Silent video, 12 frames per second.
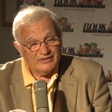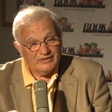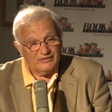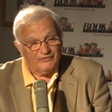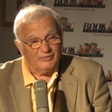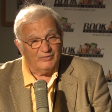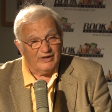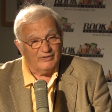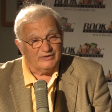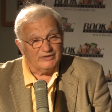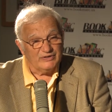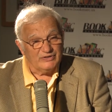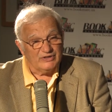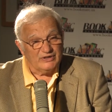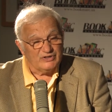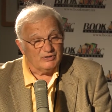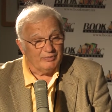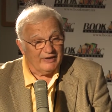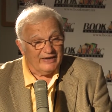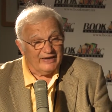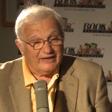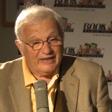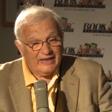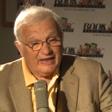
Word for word: Then from there into J Japan,